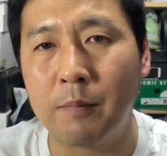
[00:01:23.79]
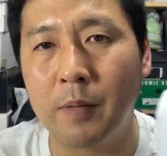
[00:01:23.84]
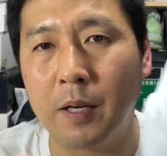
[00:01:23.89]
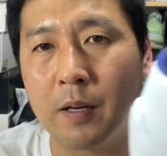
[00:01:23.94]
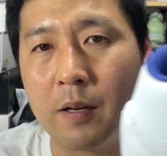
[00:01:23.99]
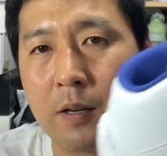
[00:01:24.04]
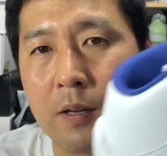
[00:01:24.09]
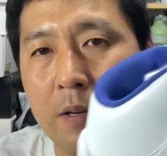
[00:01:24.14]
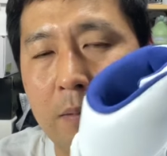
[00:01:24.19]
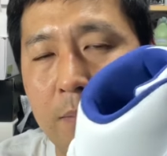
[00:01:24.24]

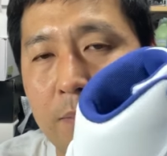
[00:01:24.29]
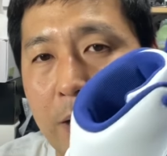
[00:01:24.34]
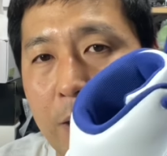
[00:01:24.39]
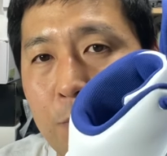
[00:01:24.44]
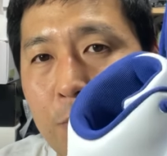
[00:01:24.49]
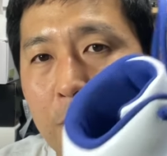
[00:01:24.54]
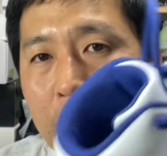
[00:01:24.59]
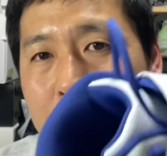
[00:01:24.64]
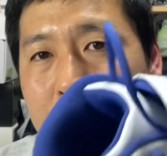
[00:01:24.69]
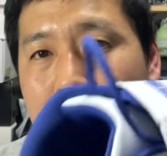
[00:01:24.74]
But
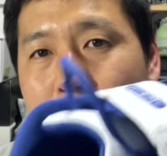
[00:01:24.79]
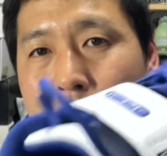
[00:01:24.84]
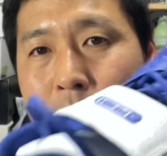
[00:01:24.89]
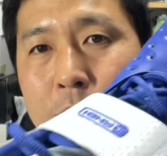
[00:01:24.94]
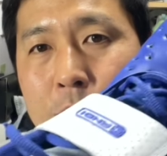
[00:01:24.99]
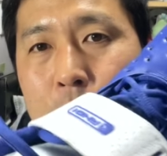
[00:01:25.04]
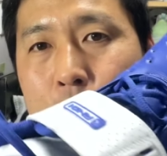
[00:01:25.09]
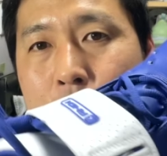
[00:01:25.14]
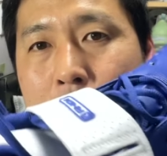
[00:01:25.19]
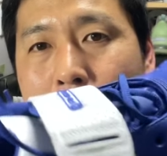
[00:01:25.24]
Ben Wallace had
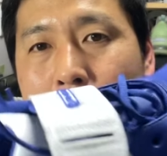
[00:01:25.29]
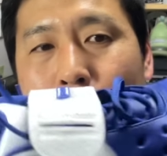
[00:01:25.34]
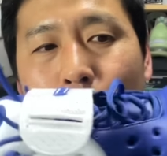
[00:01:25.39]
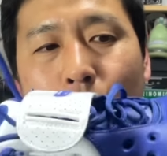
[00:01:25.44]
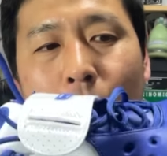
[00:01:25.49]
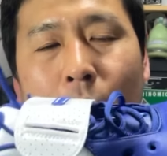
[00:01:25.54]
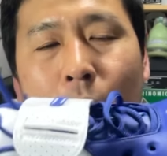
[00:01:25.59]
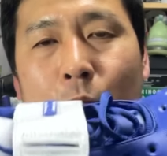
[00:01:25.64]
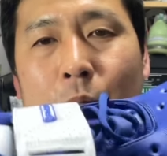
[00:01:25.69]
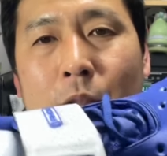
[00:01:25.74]
this unique
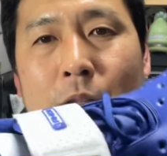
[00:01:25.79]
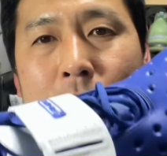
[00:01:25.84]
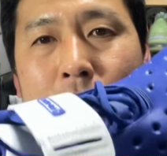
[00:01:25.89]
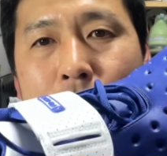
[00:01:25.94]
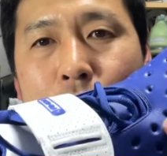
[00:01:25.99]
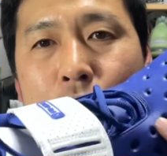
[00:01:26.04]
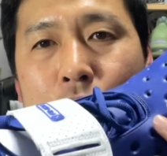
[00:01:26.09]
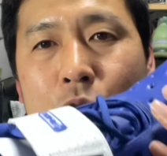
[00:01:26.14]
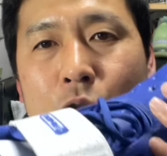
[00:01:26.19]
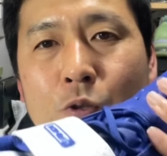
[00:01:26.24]
one with
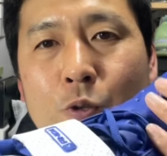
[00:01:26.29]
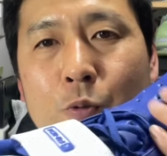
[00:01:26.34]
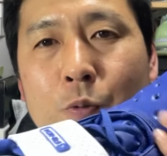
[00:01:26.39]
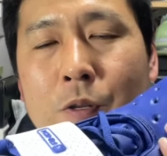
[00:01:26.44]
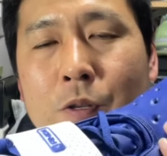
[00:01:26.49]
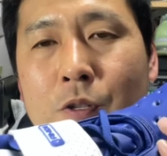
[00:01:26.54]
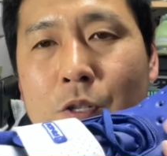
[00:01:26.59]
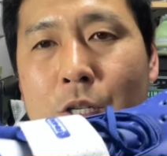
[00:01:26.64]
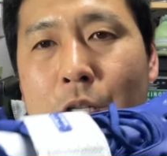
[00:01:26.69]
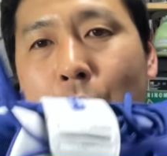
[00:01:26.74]
his
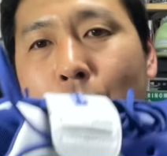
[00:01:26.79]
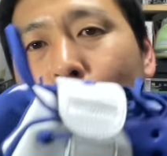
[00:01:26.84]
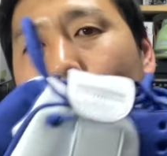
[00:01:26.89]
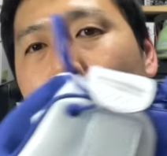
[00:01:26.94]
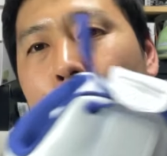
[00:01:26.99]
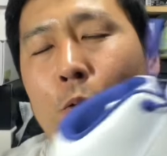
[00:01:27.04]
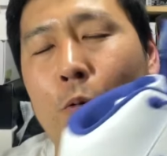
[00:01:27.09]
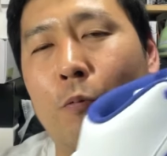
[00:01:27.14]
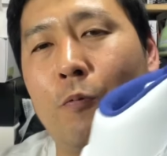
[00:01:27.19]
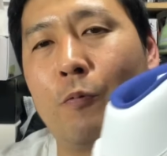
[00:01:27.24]
Swiss cheese
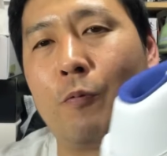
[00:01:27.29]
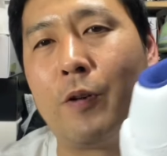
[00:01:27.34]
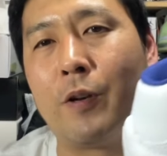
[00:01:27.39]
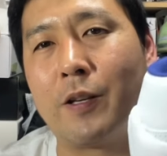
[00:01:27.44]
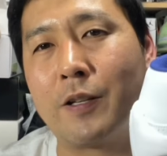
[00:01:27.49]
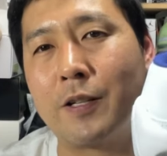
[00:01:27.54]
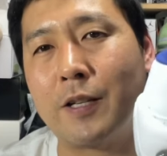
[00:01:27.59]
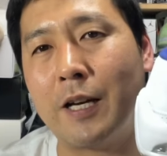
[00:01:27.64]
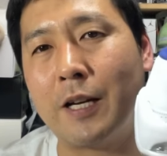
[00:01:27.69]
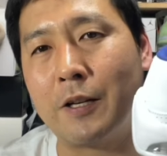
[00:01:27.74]
hole,
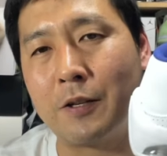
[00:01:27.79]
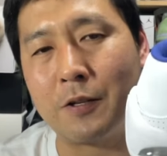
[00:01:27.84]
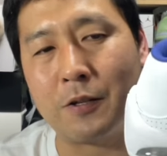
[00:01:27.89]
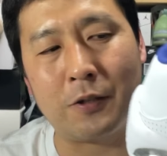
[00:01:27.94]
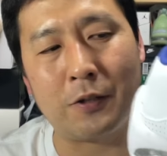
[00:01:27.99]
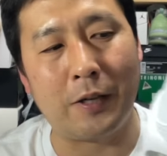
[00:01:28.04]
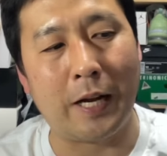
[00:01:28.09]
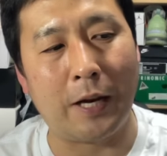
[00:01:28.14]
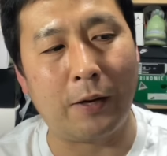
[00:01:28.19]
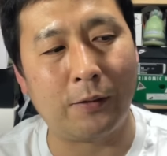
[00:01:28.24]
which kind of
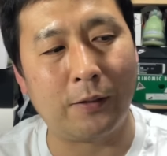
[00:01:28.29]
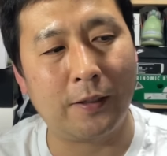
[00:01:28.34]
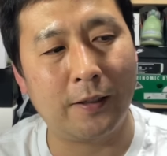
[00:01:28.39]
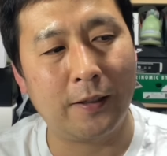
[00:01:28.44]
stood out.